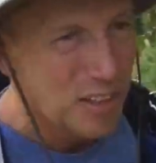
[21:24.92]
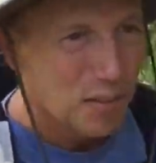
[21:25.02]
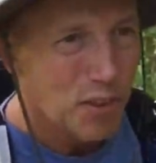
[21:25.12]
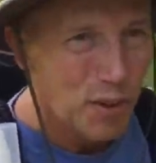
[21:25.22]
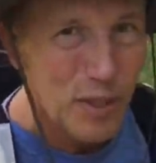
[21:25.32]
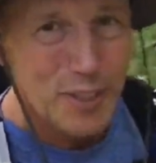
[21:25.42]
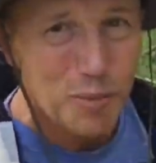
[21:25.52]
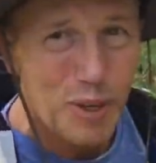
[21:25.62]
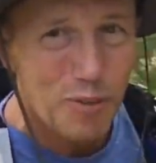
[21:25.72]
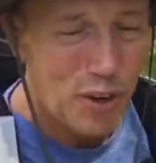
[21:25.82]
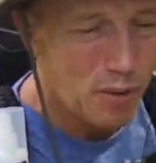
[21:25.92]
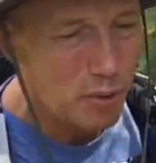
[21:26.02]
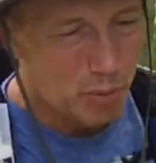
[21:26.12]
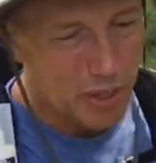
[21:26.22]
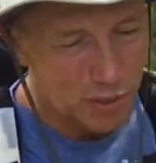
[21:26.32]
even though that's my favorite
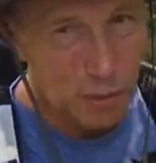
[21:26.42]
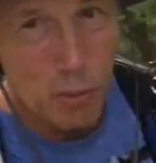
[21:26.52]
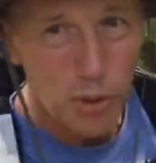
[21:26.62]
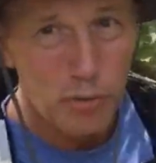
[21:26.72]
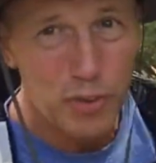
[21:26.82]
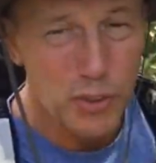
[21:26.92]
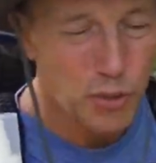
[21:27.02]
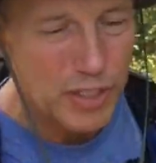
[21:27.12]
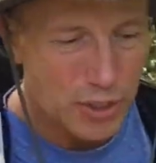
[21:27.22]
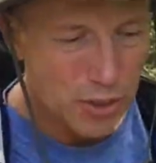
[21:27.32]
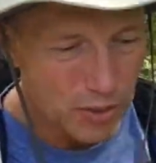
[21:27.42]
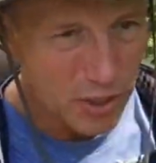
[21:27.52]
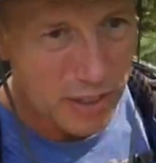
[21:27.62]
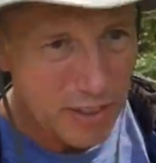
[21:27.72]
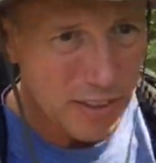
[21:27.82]
because it's more of a traditional
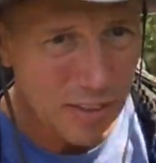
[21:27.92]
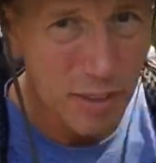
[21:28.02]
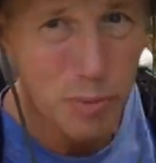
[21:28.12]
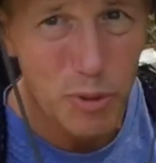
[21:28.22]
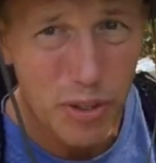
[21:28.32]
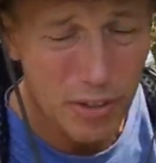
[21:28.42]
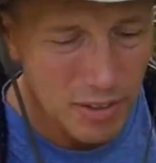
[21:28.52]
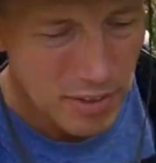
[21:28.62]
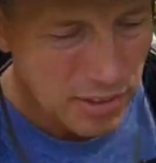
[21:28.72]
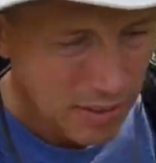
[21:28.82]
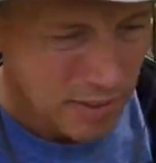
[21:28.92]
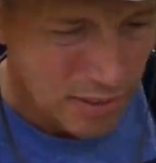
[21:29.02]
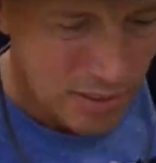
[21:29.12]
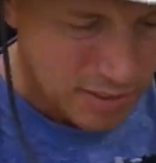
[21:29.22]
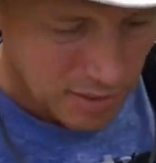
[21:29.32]
hiking type trail,
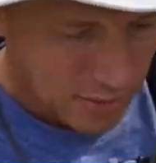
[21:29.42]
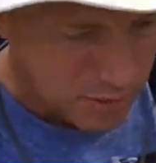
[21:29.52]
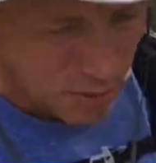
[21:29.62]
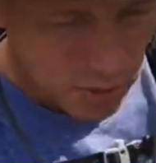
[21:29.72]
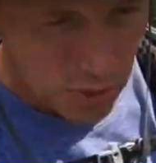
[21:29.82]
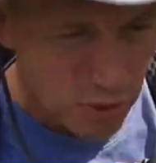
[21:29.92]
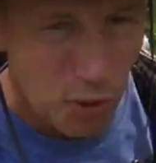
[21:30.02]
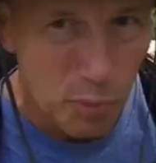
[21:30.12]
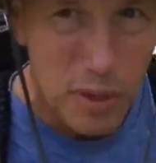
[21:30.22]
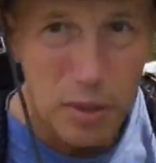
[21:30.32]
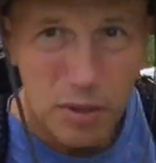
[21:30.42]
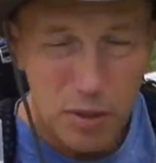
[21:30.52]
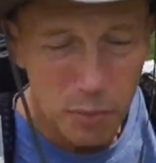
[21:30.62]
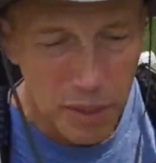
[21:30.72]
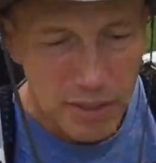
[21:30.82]
there's just so many
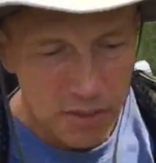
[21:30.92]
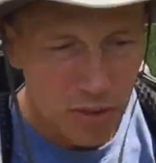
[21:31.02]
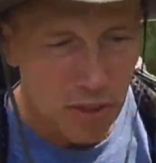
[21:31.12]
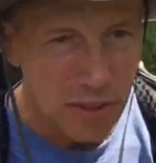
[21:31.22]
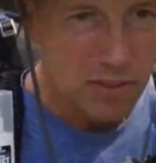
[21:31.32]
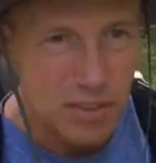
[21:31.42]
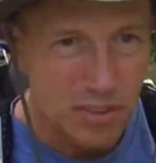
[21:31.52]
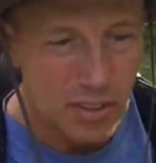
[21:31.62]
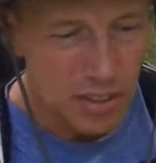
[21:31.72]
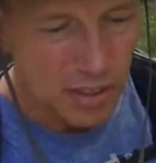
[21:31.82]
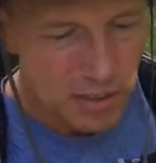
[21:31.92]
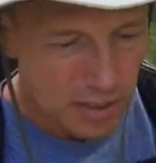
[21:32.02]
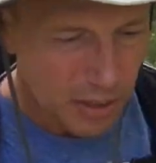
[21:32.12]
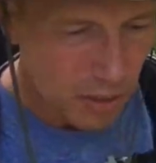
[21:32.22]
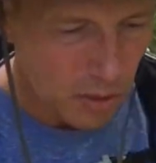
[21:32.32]
amazing things to see.
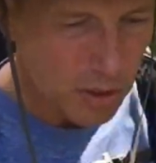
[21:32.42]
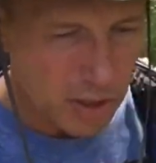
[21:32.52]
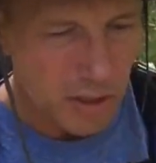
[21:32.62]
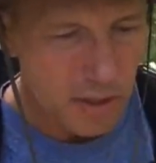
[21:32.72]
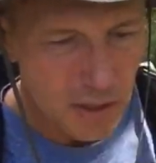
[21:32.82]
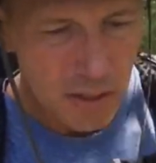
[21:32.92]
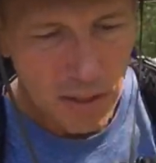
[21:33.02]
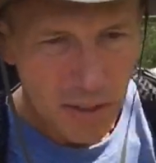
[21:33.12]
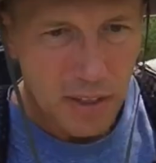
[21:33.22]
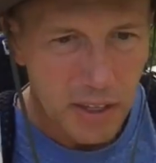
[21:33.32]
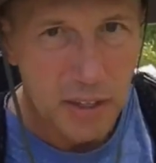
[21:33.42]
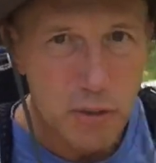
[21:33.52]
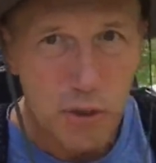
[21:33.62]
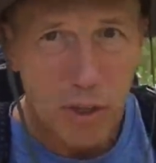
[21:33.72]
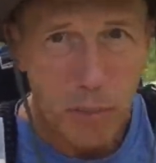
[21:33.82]
Take a look at a
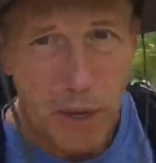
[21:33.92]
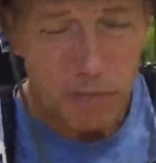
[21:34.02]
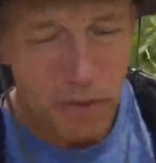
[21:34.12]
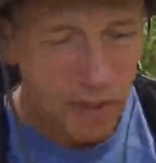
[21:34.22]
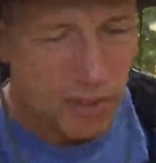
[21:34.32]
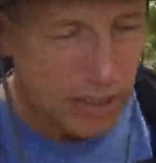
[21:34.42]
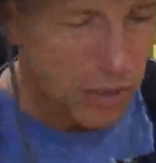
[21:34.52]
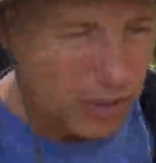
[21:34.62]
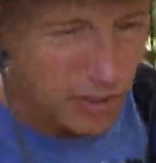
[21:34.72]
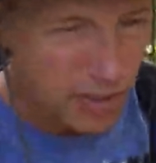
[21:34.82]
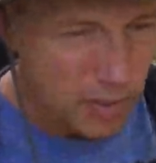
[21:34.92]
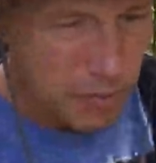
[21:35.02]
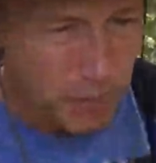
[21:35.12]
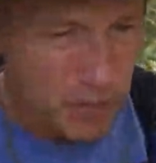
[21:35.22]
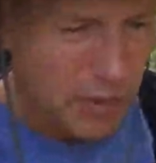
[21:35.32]
trail map for this area.
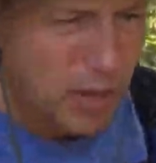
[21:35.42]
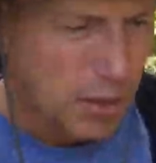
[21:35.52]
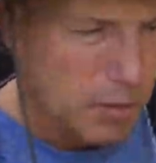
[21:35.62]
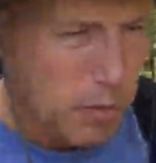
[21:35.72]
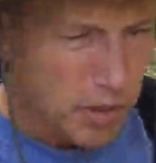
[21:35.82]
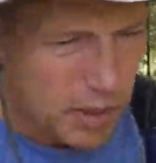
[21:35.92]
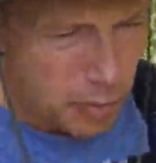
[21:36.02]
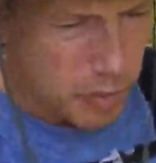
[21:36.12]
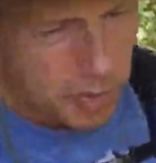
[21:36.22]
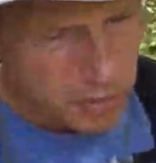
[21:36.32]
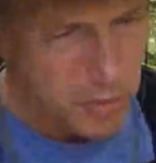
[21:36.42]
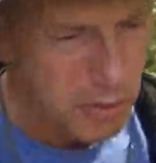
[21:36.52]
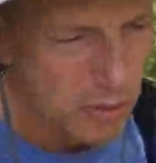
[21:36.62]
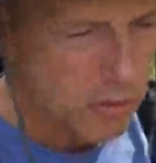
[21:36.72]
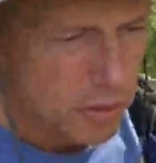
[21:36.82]
Make up
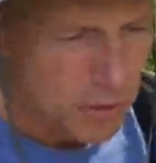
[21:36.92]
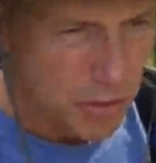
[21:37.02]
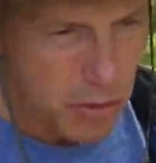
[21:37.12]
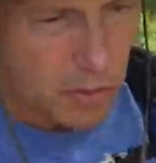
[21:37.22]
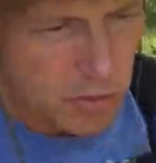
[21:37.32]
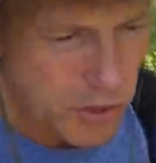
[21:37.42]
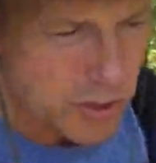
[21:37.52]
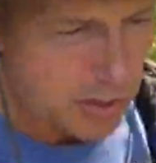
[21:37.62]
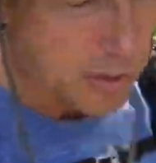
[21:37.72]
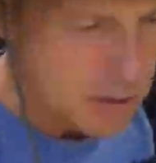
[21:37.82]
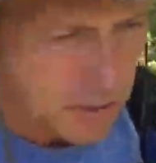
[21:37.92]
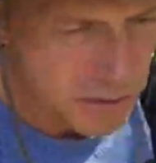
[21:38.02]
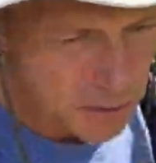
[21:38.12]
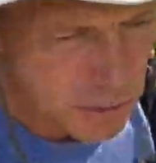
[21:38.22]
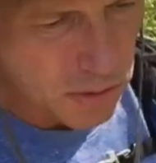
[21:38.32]
your own trail.
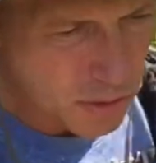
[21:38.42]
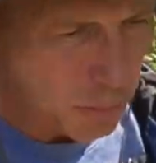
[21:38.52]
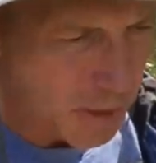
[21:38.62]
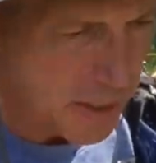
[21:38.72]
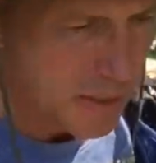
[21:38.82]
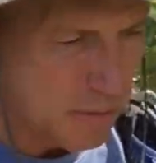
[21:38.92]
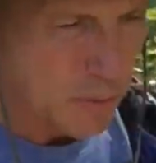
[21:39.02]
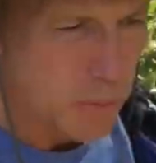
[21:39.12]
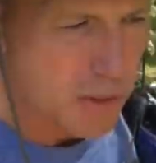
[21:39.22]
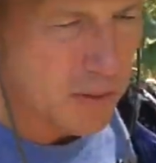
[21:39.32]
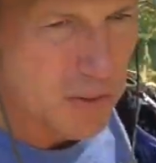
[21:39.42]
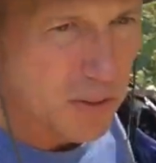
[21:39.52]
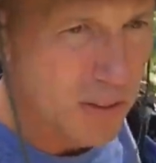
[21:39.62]
I combine different ones.